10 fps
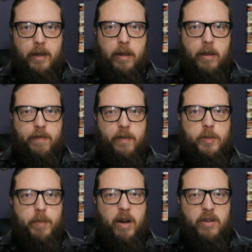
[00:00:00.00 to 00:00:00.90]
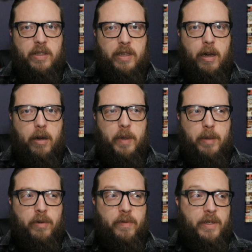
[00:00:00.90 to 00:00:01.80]
first Pirates of the
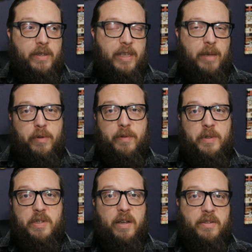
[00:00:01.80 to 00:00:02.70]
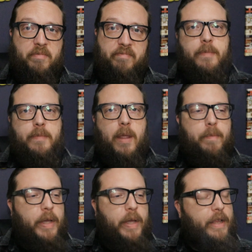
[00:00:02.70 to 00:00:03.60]
Caribbean movie, because that movie was awesome.
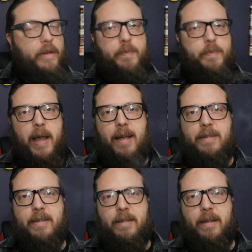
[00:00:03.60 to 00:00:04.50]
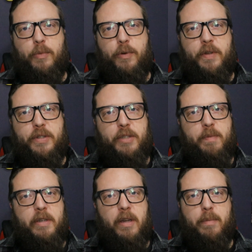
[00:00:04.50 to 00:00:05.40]
But years pass, and the movies just
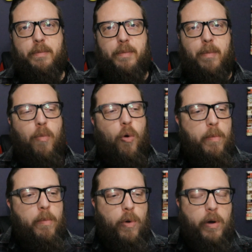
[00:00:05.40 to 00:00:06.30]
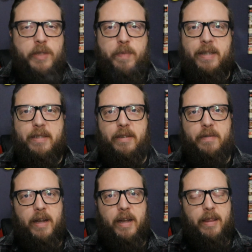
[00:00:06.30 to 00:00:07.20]
become more and more
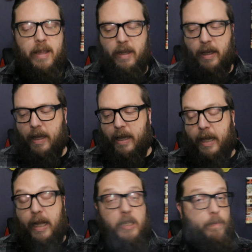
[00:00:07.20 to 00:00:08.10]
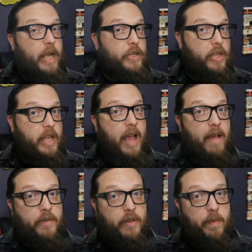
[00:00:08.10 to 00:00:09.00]
expensive. And I think, especially
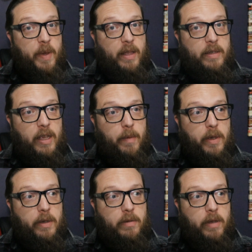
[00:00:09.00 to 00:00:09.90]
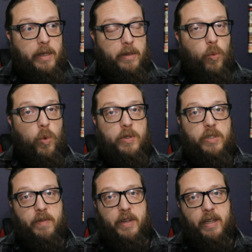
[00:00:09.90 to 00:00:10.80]
after the pandemic, like the worst
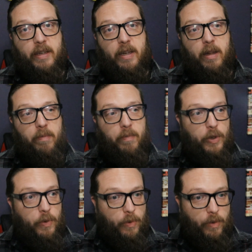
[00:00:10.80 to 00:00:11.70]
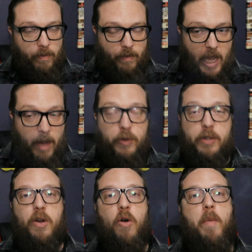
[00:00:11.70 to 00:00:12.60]
of it ended, and you were able
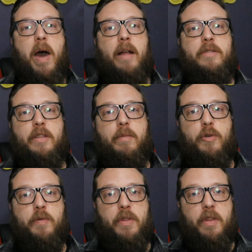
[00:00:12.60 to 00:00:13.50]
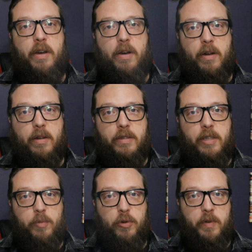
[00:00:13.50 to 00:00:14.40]
to go back to the movie theater and
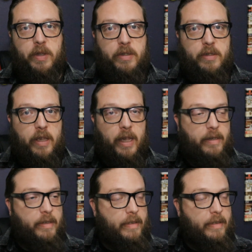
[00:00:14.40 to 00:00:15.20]
see movies like